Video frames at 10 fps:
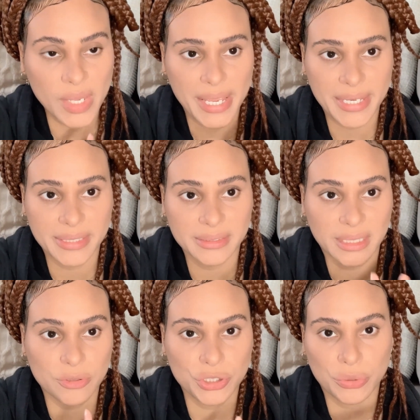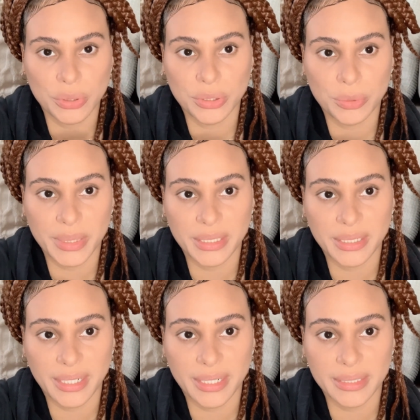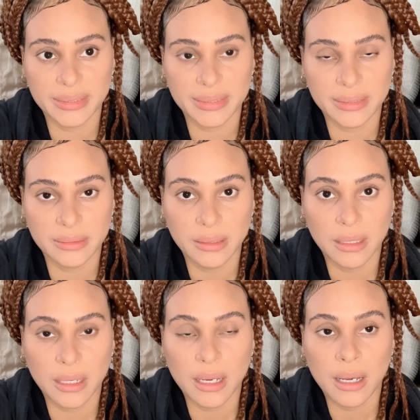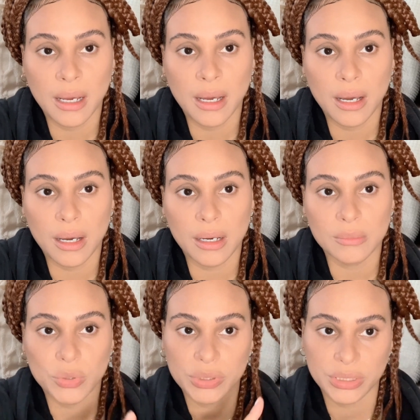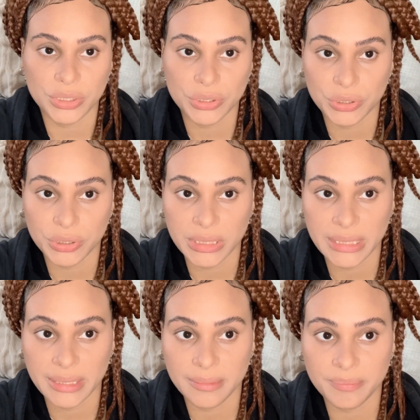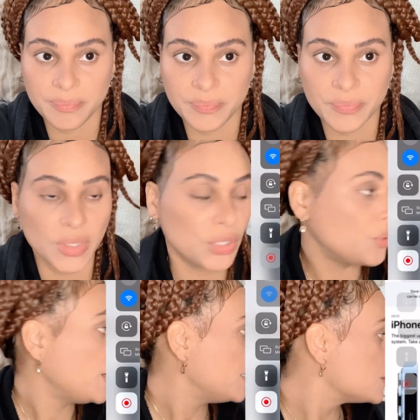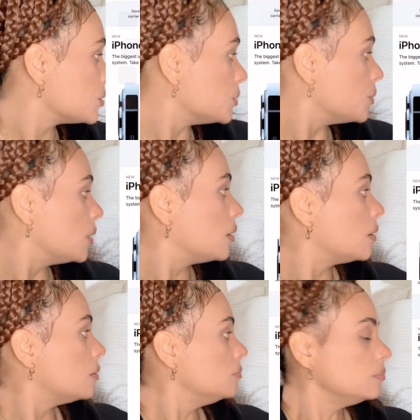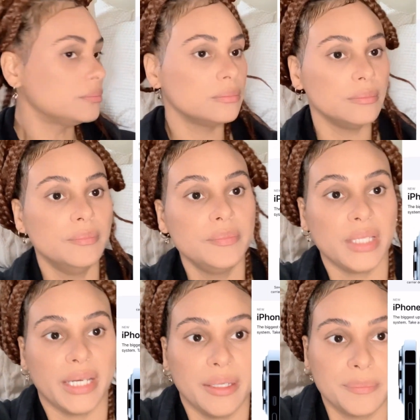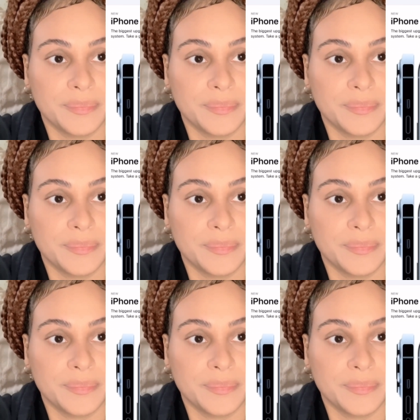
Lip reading: and I'll show a little bit of that on the screen. You had to like